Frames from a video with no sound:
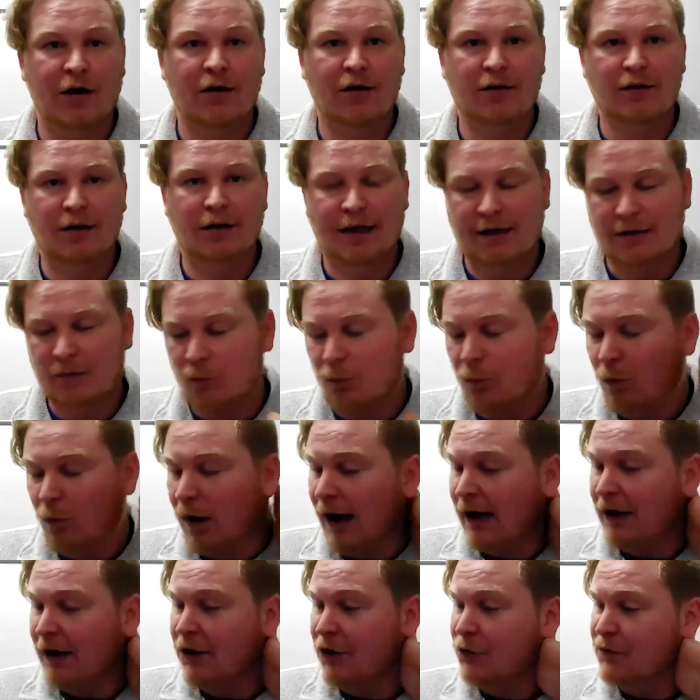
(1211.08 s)
like
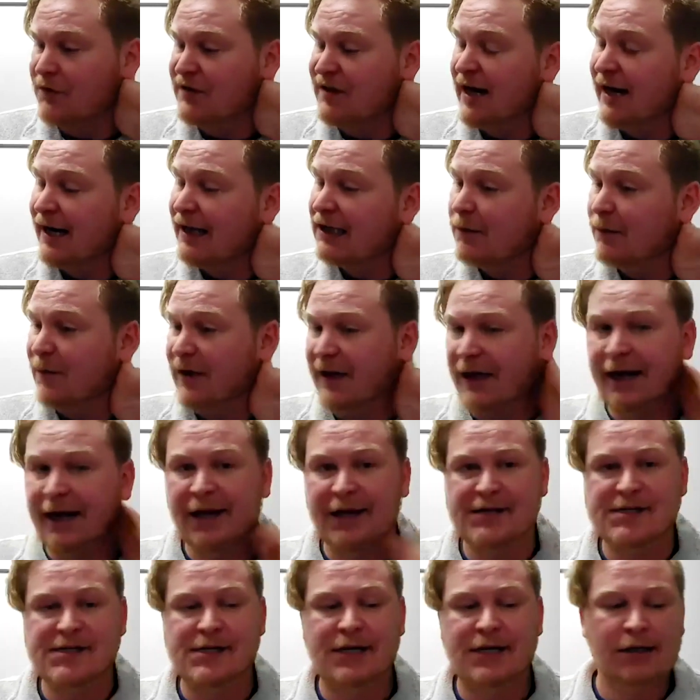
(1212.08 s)
what you're saying at the
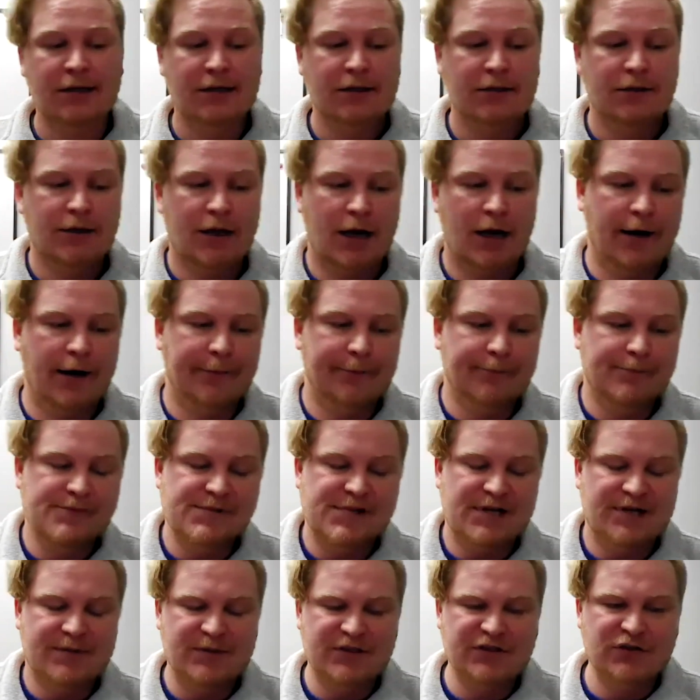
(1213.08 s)
beginning,
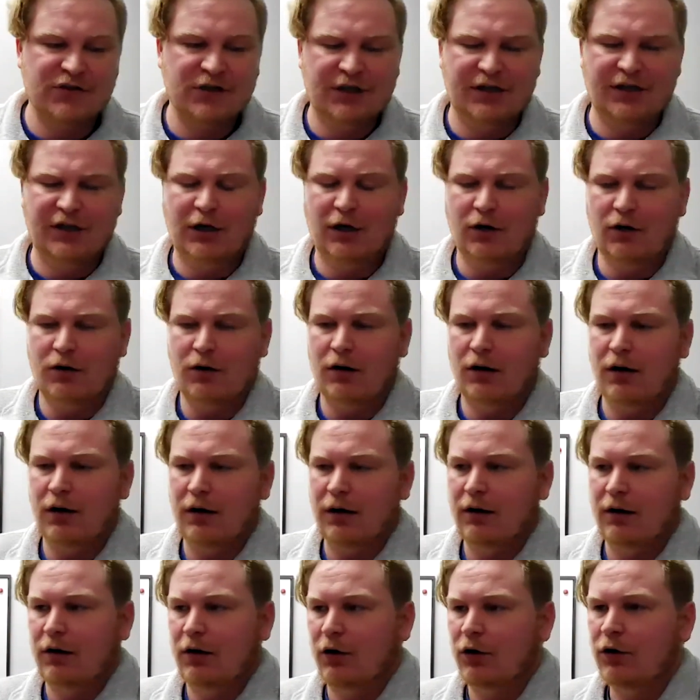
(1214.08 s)
especially in the
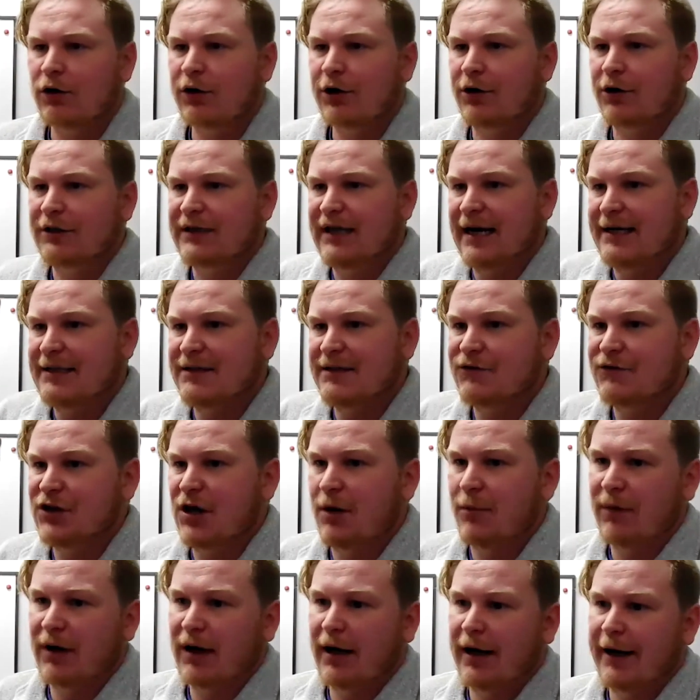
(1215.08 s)
earlier days of
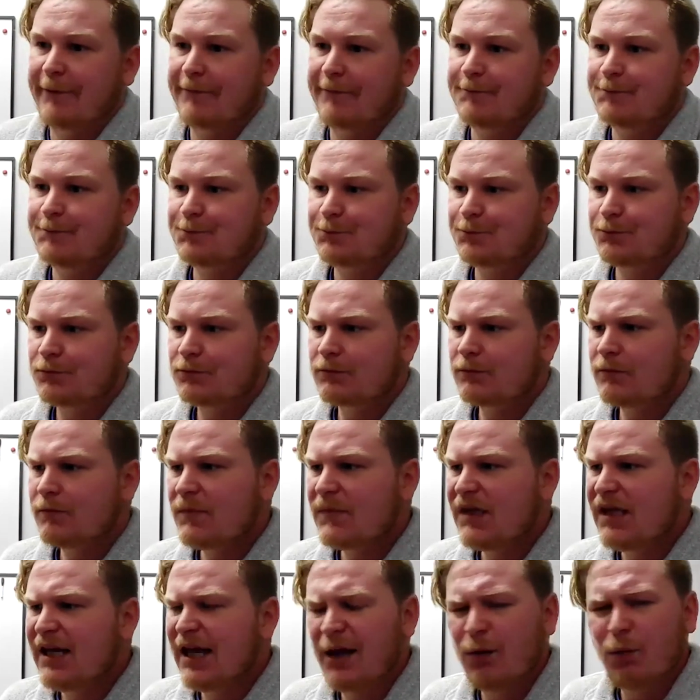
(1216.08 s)
Gemini,
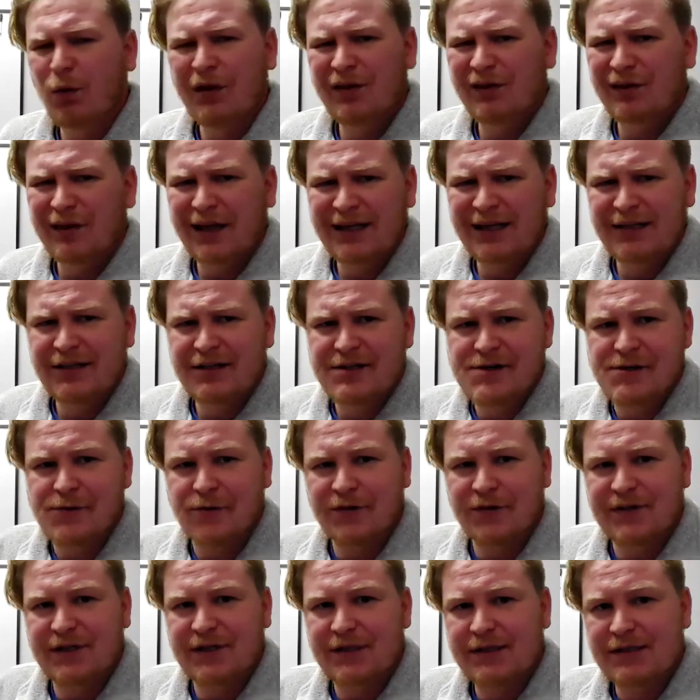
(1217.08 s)
it wouldn't link to
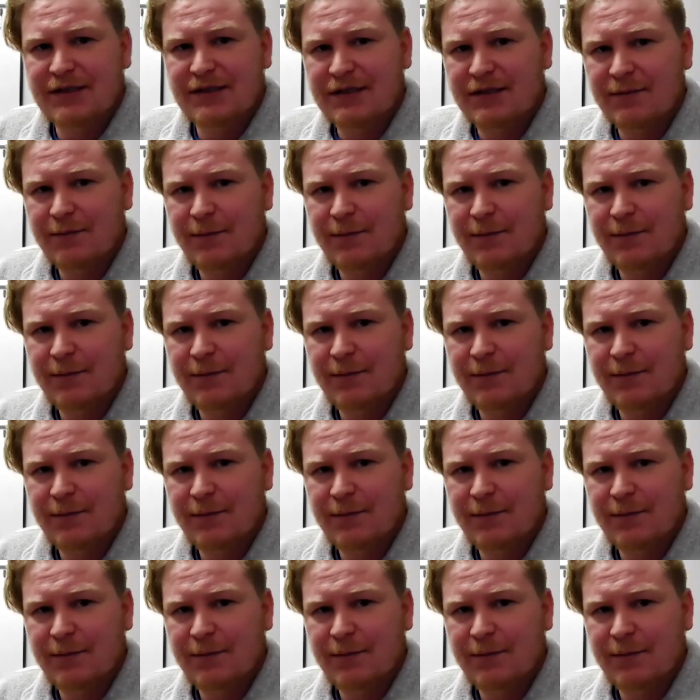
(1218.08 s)
sources,